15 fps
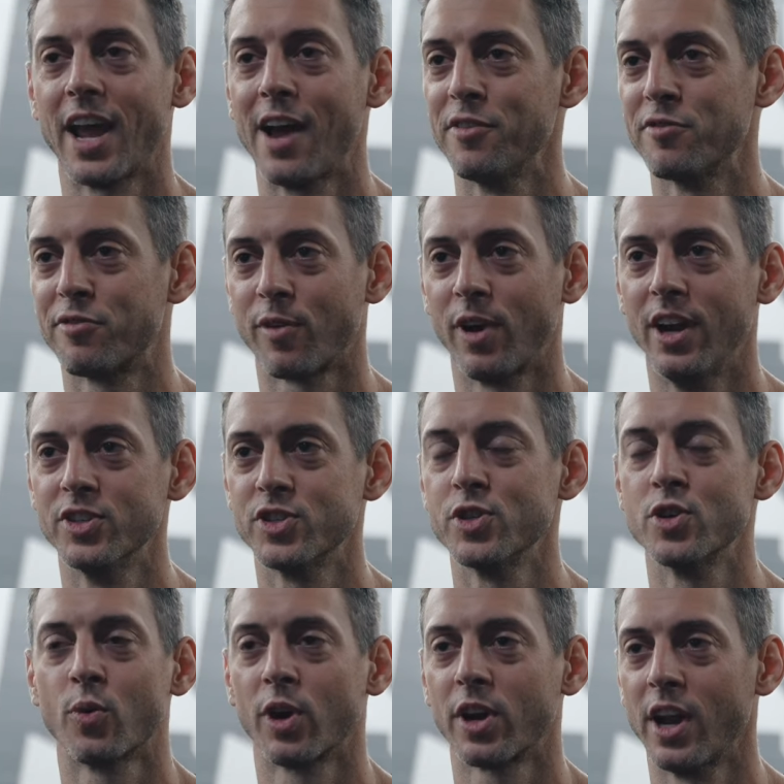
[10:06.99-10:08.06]
having friends, and
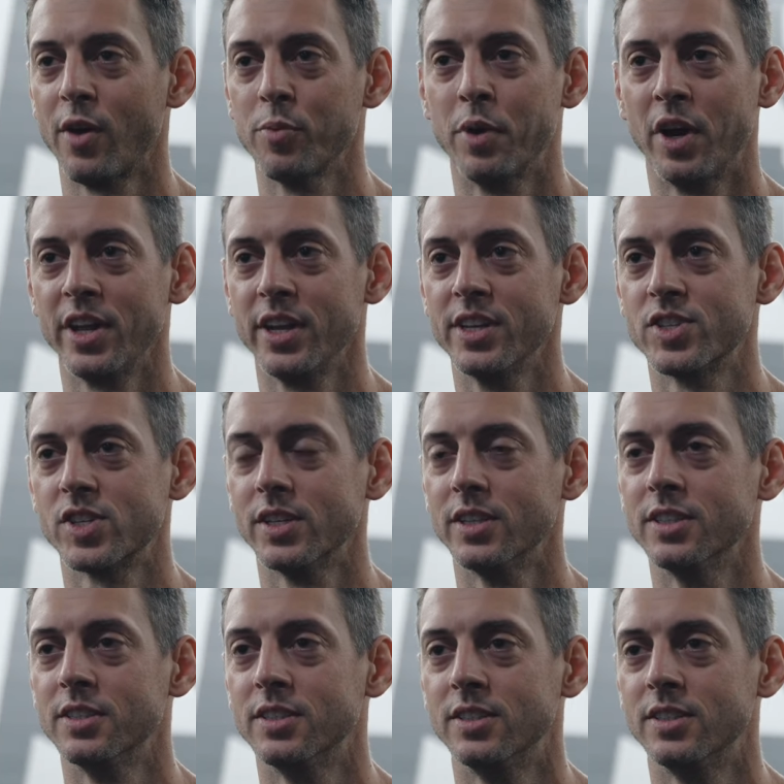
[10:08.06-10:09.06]
you're working out with buddies, and